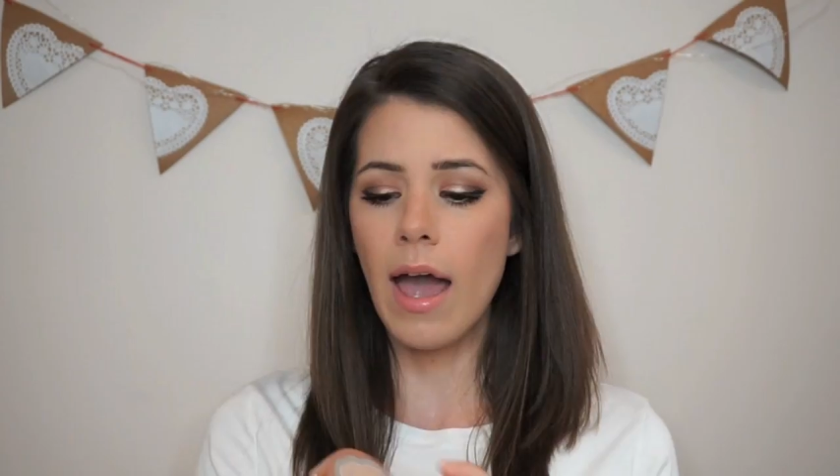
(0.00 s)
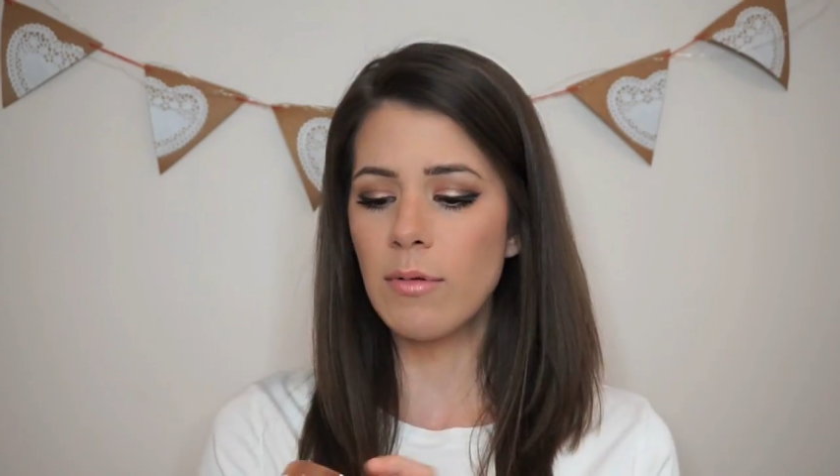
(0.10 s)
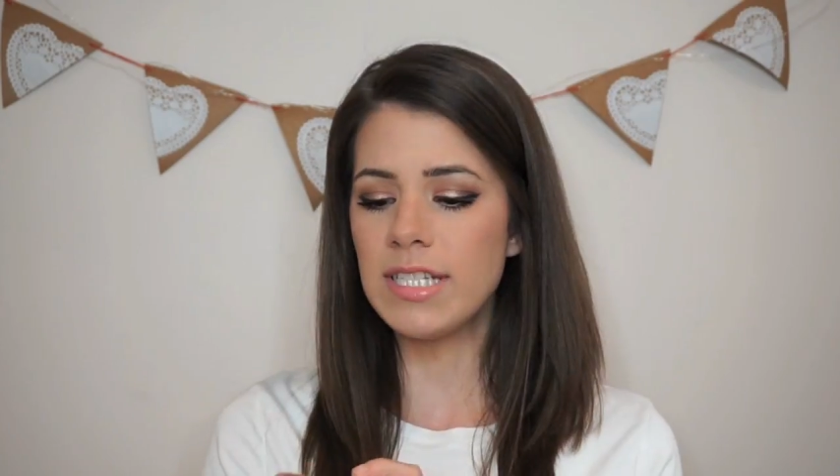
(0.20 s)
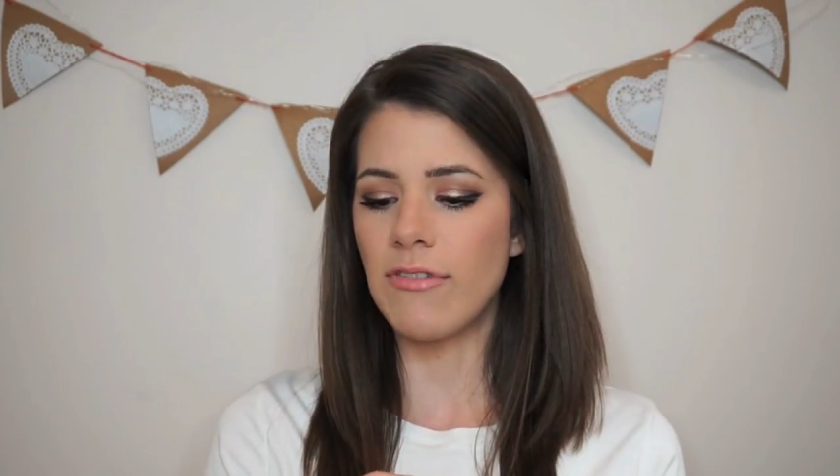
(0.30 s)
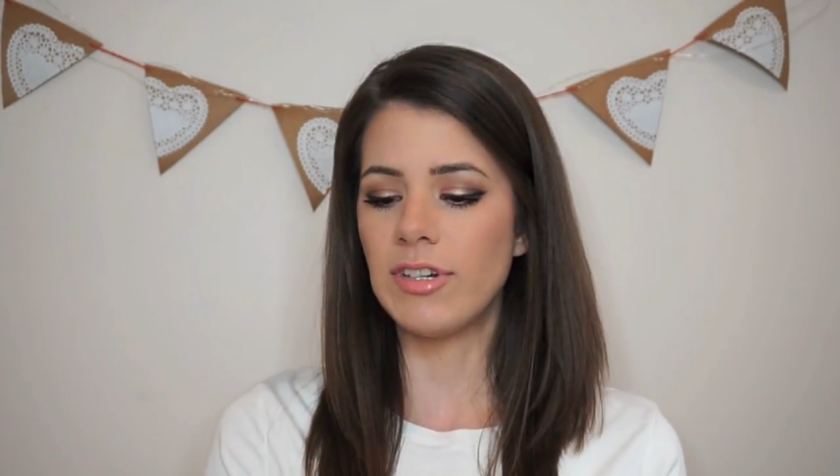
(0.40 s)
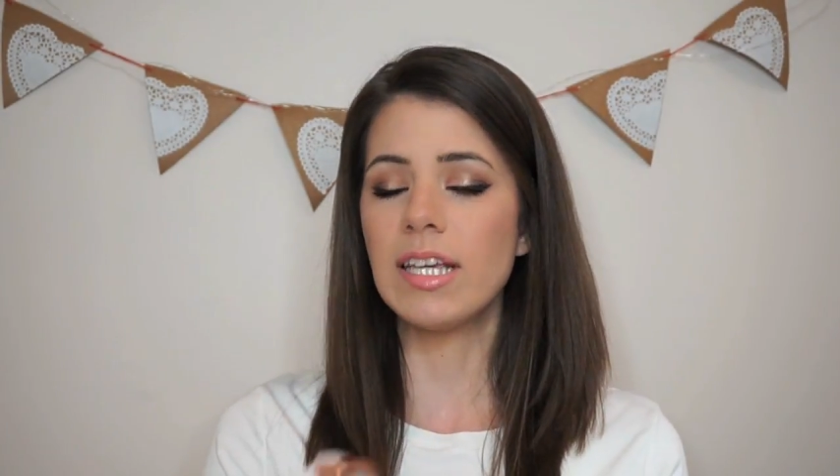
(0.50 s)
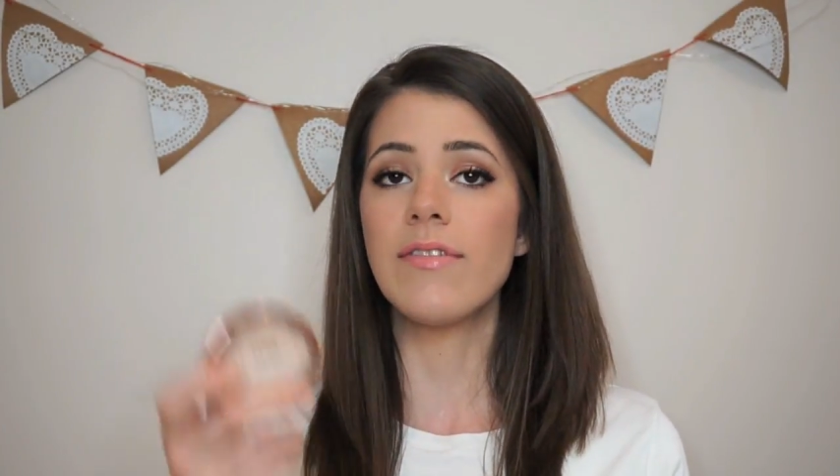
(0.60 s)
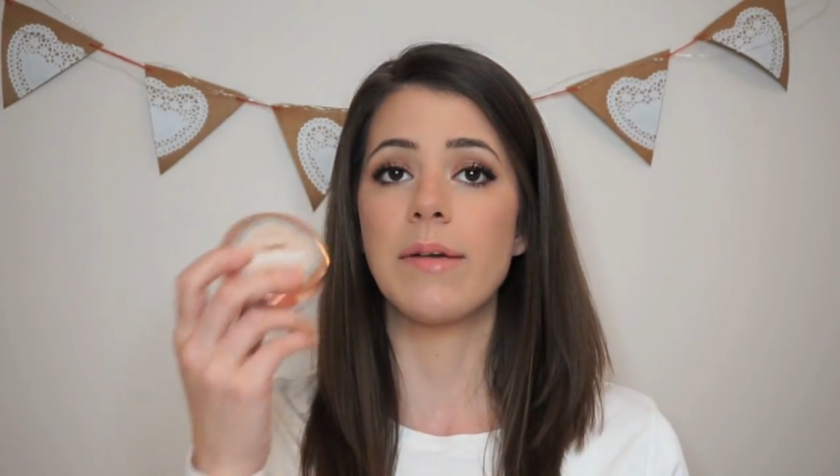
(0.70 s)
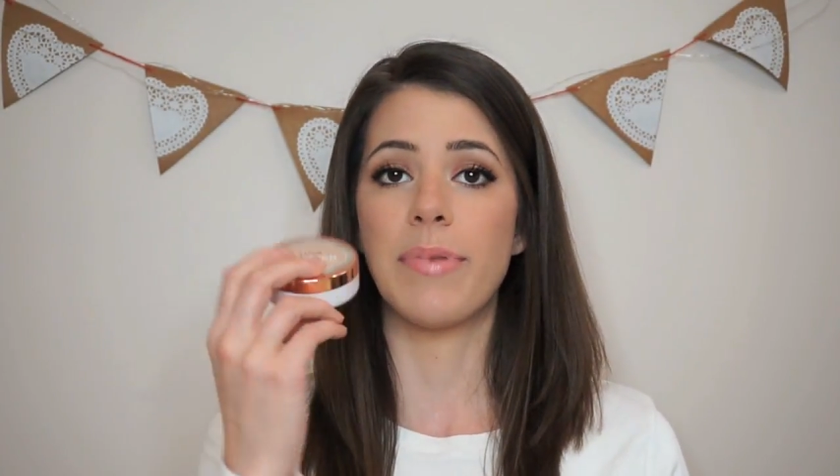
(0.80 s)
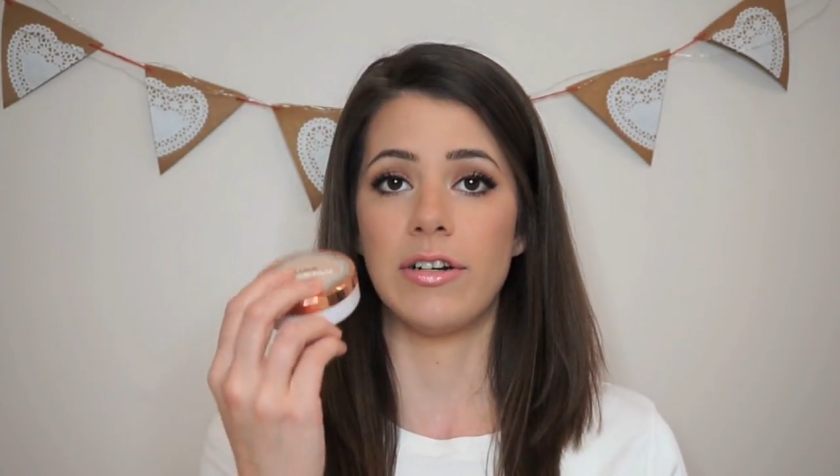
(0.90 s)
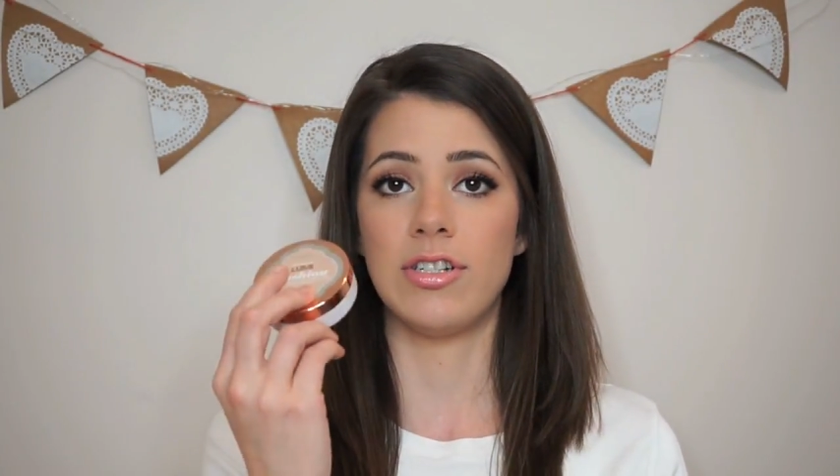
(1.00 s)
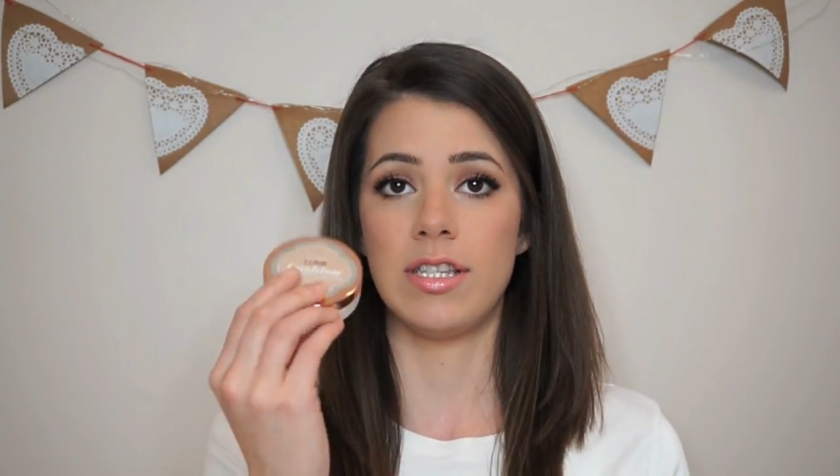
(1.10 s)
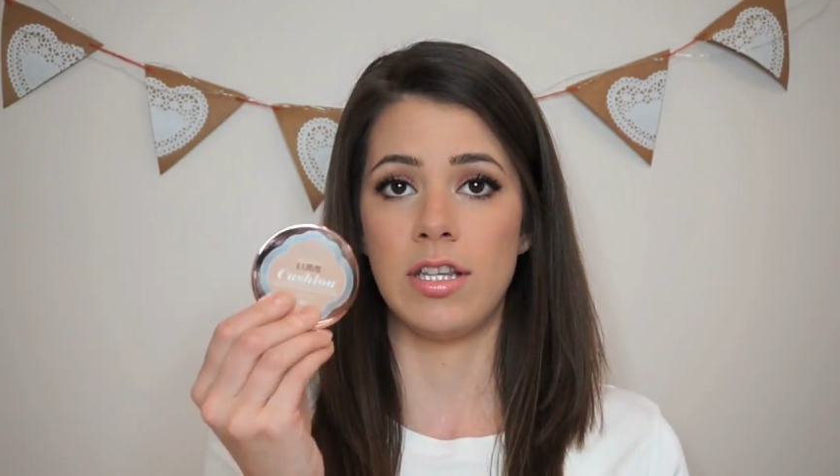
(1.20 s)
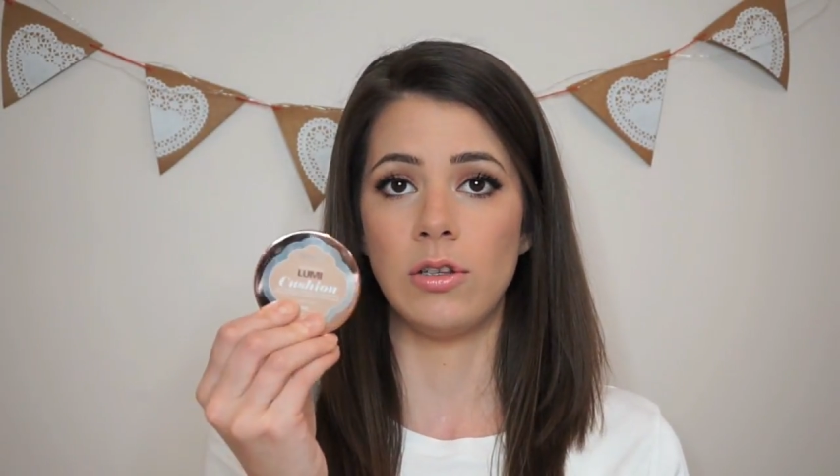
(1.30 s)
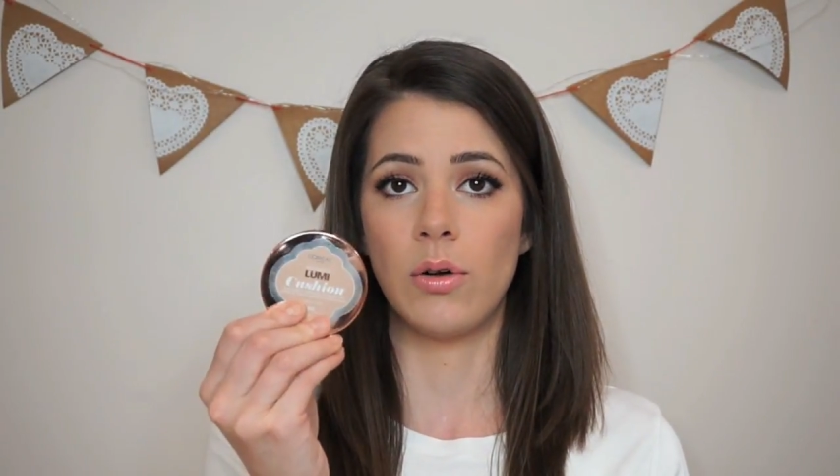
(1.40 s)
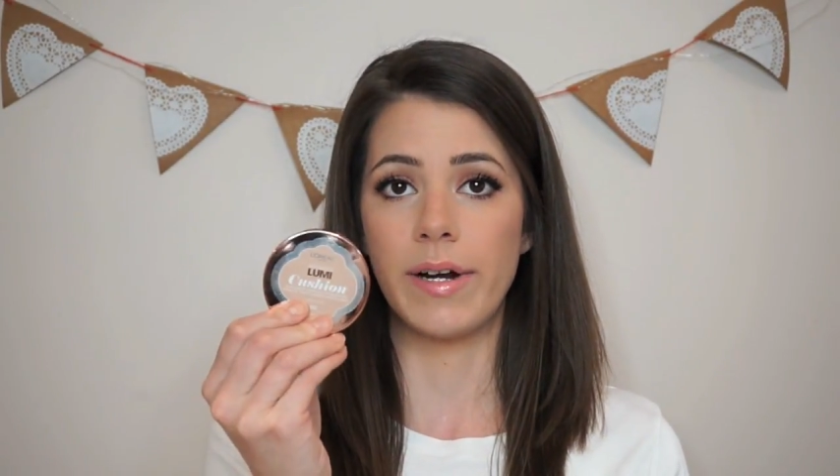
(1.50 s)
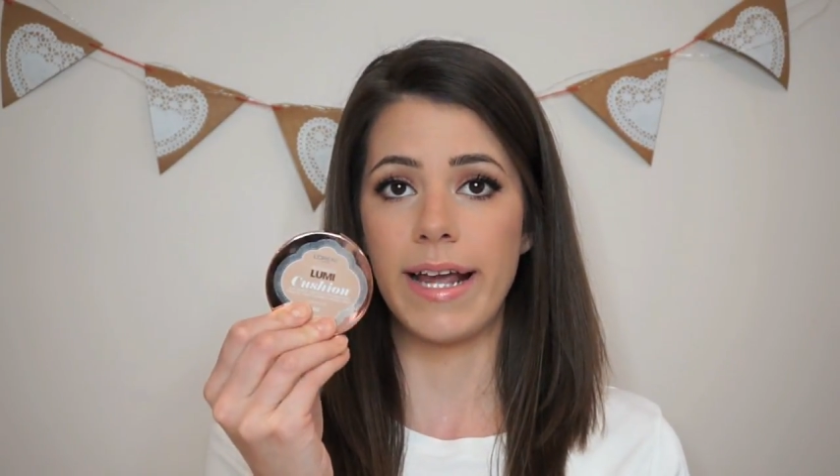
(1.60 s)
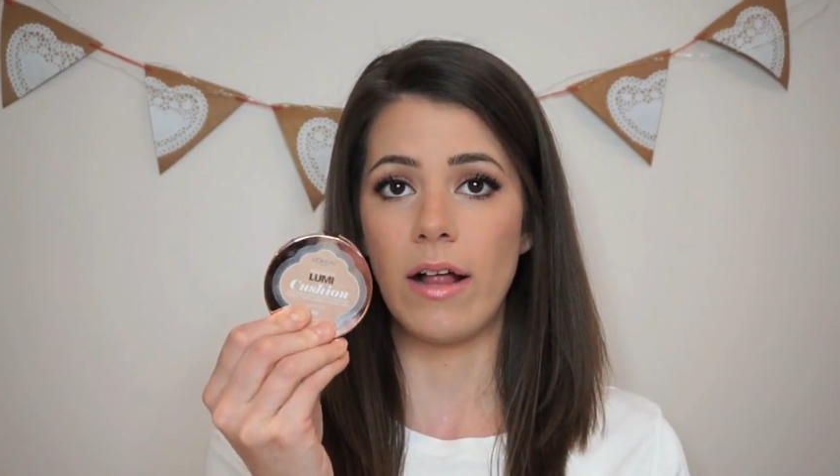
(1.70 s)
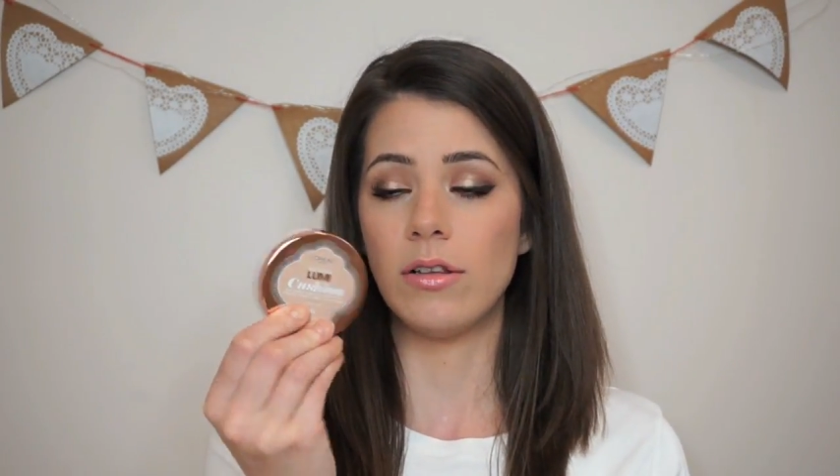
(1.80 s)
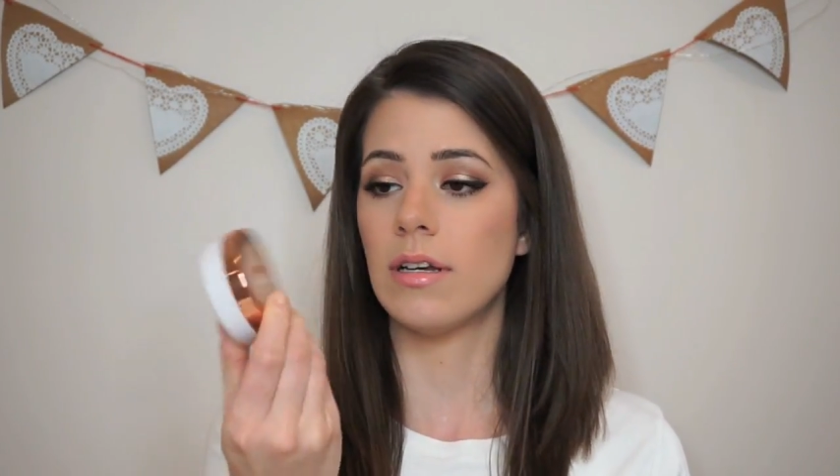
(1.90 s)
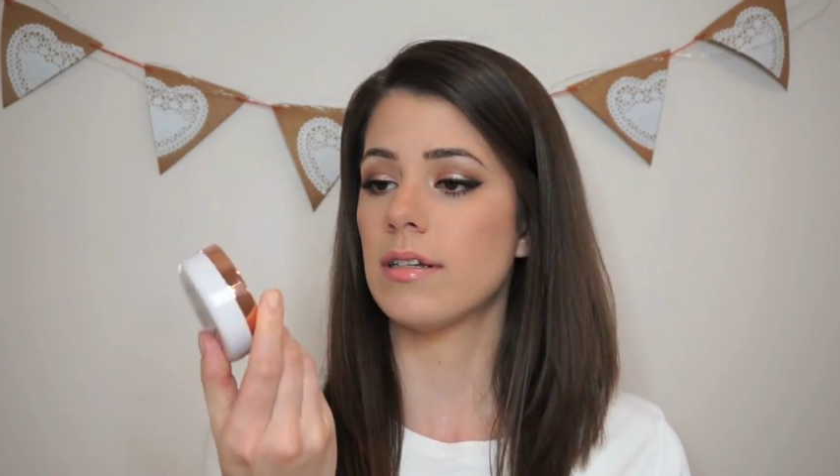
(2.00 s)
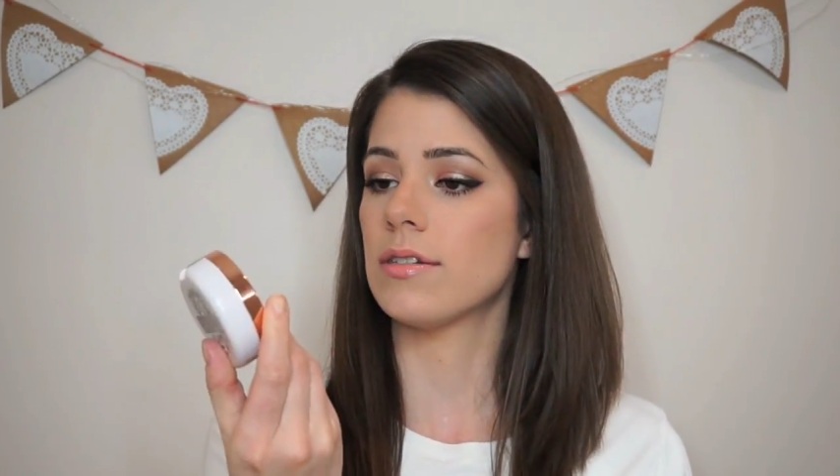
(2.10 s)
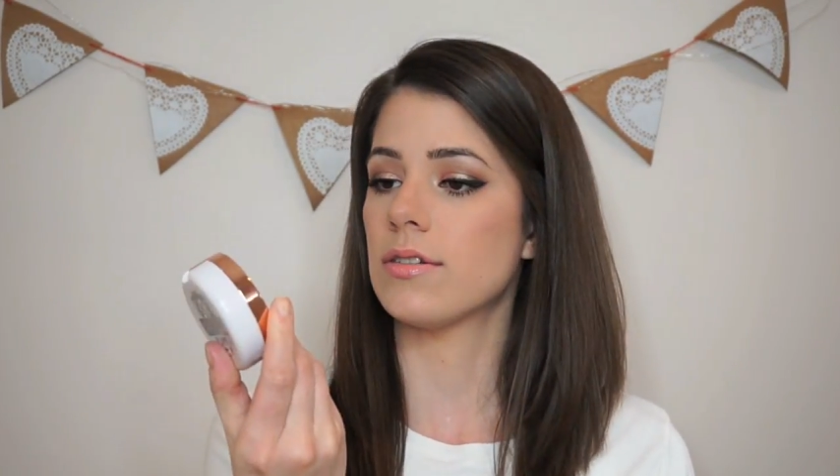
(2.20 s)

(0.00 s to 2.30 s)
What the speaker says: I would definitely repurchase the L'Oreal